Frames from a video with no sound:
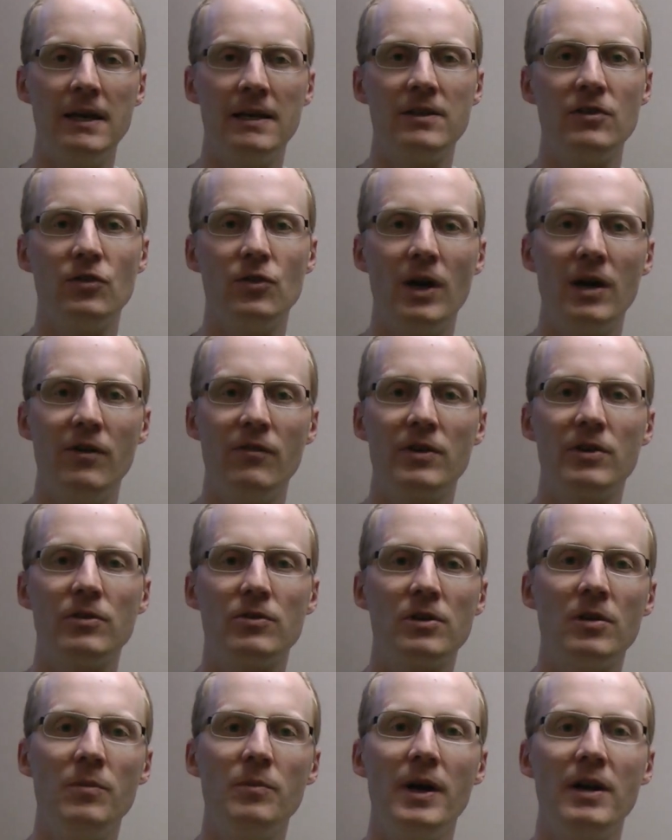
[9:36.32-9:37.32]
to have a
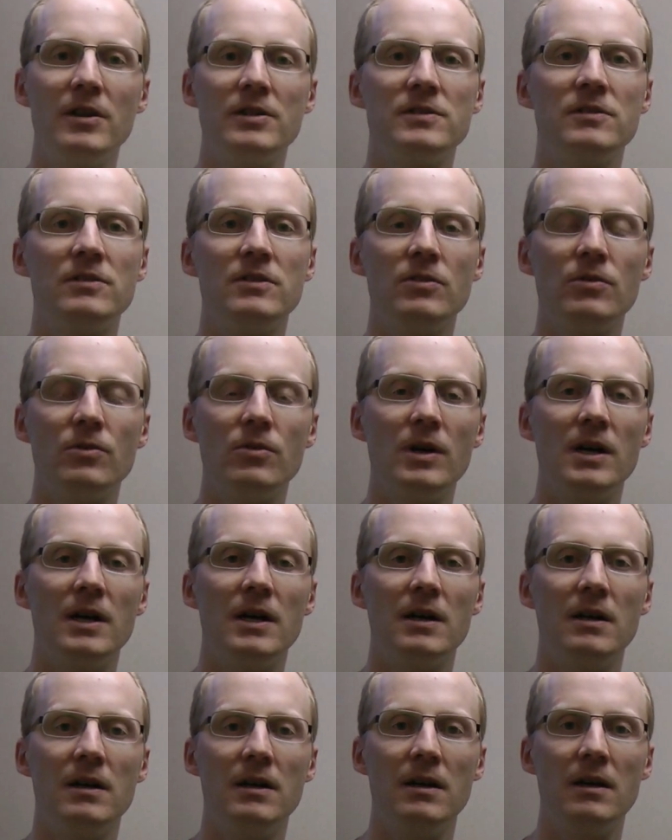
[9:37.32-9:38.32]
good comparison to
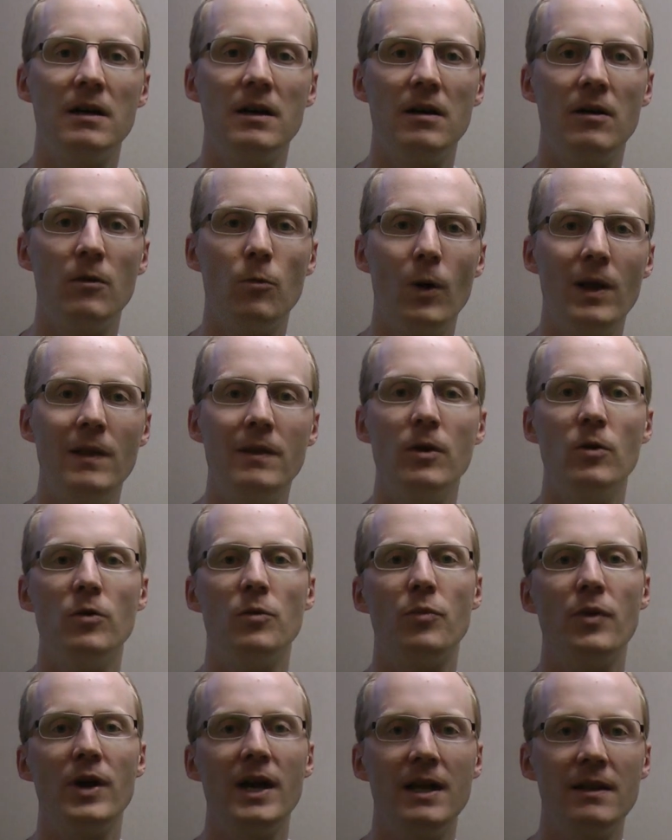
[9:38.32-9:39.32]
uh, a
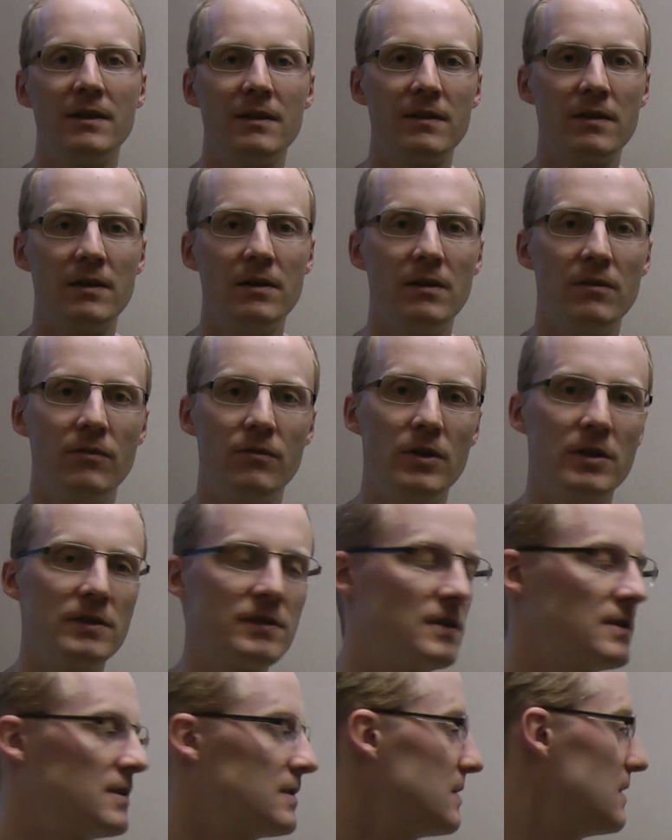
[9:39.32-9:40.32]
well-known brand
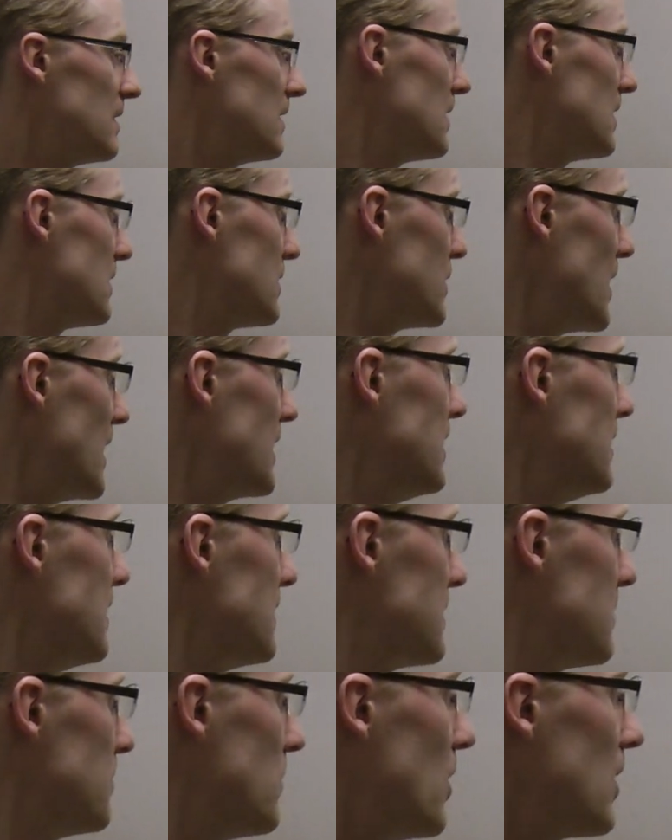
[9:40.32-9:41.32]
versus the
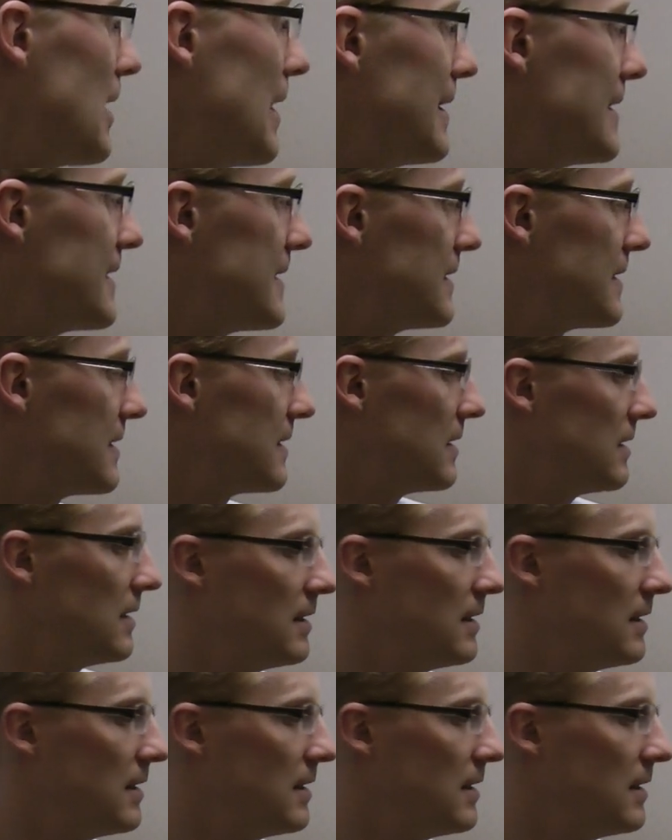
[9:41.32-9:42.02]
Chinese models,